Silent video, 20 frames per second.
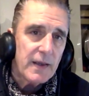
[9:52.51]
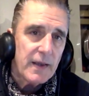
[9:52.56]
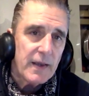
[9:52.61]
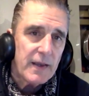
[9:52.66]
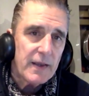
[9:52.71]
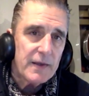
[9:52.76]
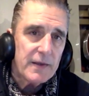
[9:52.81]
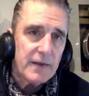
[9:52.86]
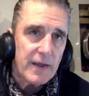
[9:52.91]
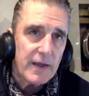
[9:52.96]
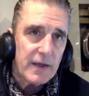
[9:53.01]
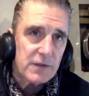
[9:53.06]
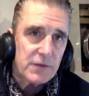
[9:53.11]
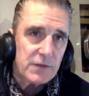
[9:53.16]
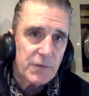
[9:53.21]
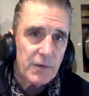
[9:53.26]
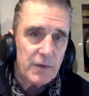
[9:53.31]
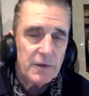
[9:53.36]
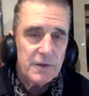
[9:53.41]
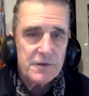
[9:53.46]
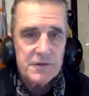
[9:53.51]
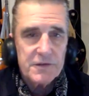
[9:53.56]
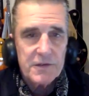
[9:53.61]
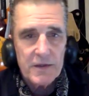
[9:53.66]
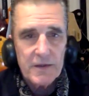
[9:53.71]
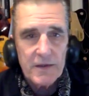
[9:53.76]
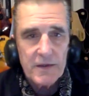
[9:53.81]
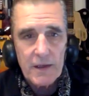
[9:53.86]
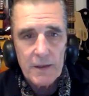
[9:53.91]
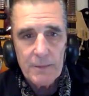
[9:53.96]
in Nashville and
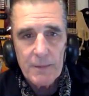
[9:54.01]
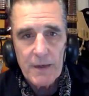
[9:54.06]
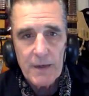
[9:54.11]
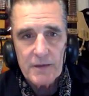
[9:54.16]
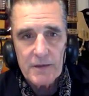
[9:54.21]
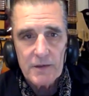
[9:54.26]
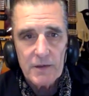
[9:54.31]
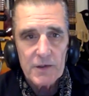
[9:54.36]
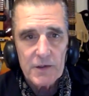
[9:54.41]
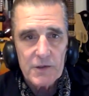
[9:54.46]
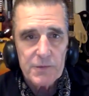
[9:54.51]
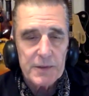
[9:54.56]
sending them out to us.